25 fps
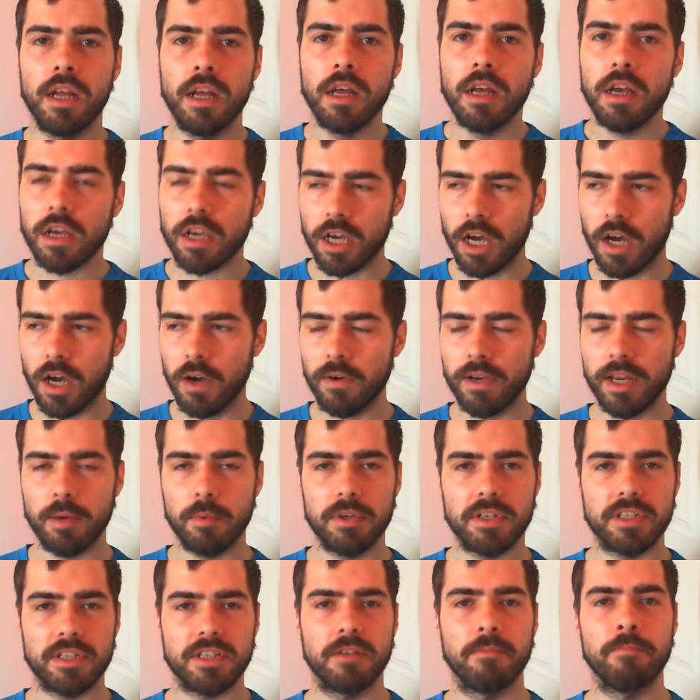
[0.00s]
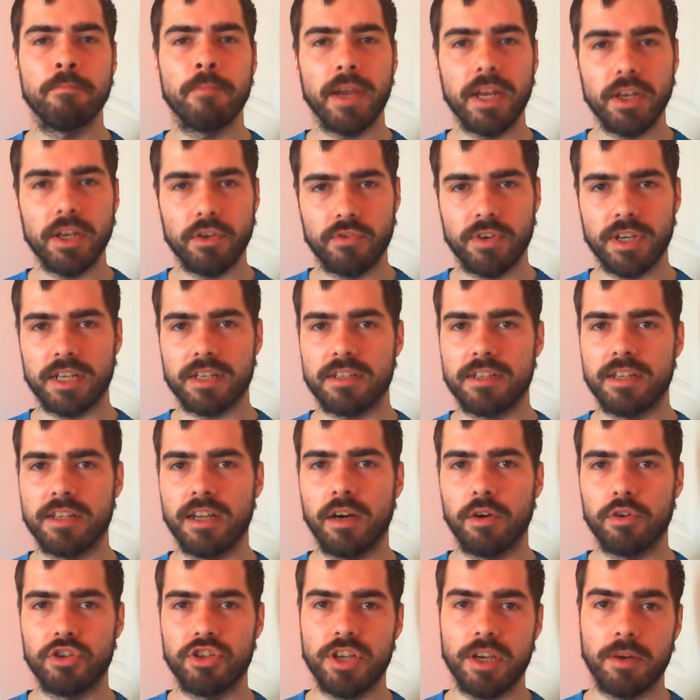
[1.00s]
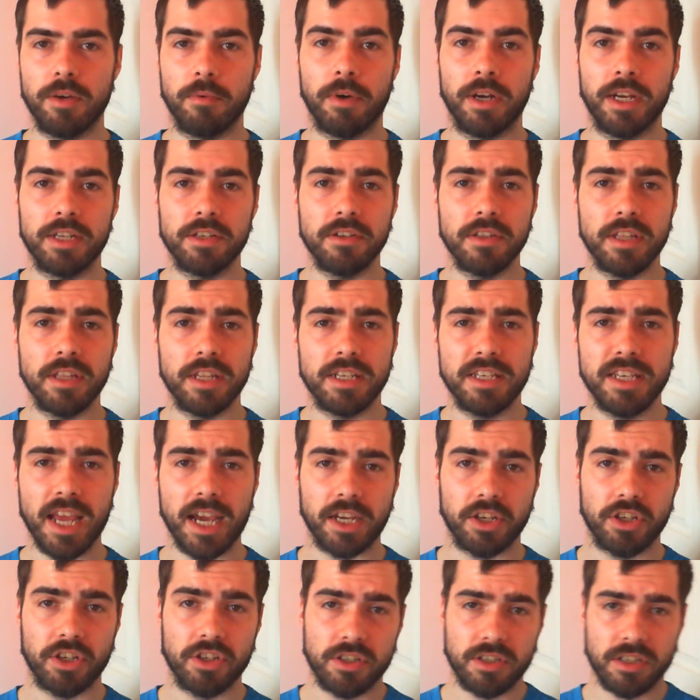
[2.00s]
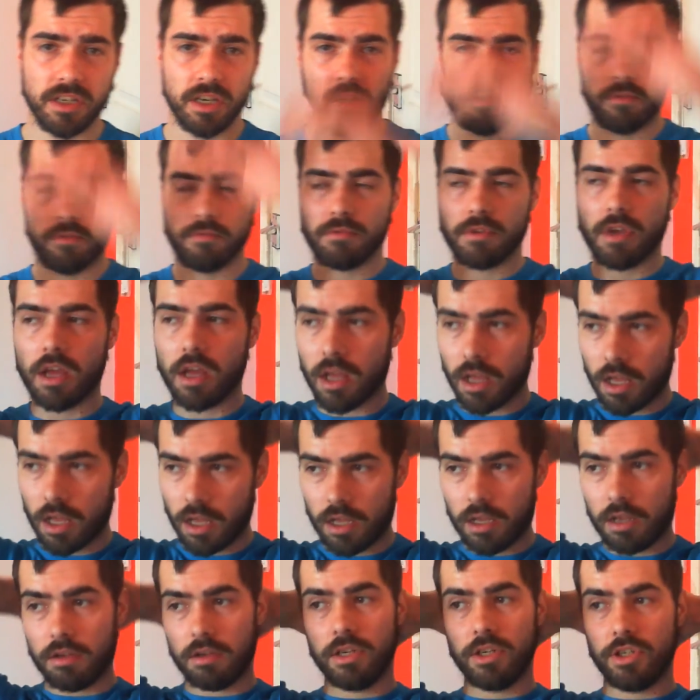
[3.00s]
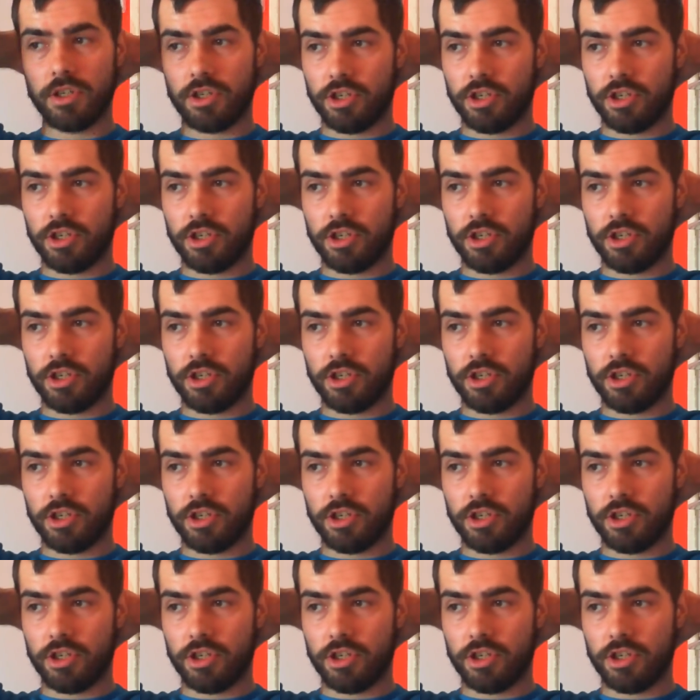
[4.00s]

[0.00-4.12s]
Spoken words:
Kone with some Matrix style shit while he's on the deck, just, you know, he's